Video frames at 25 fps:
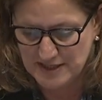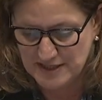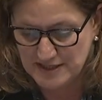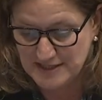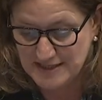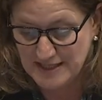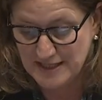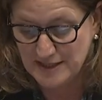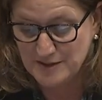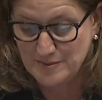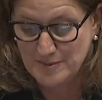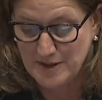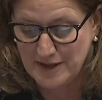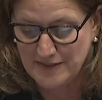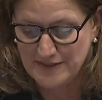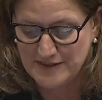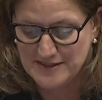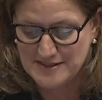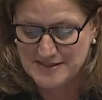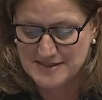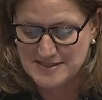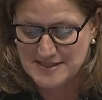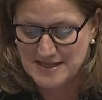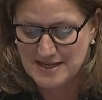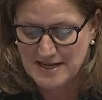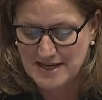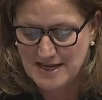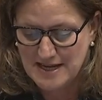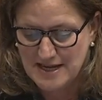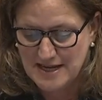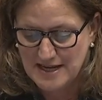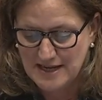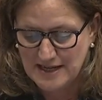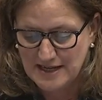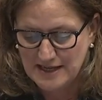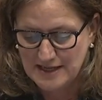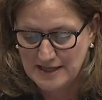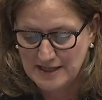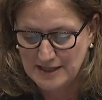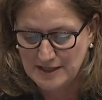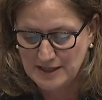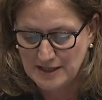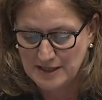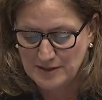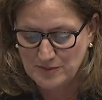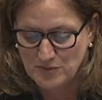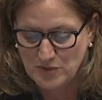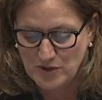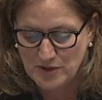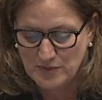and young mothers
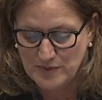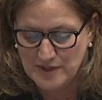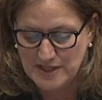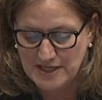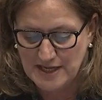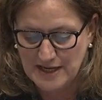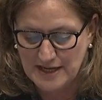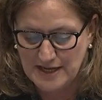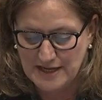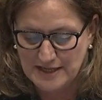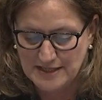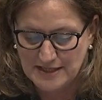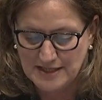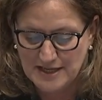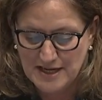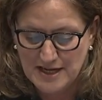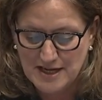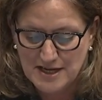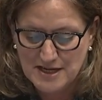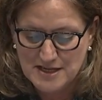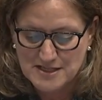where we can.